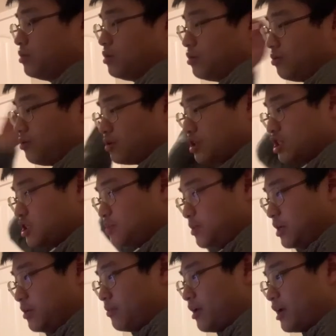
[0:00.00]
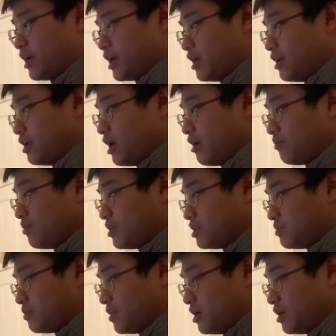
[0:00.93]
What does Speedwagon have in his
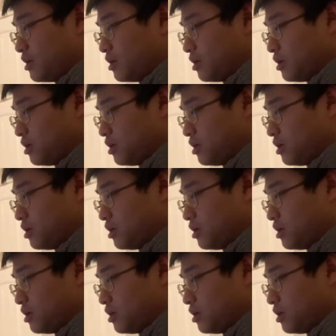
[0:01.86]
mind?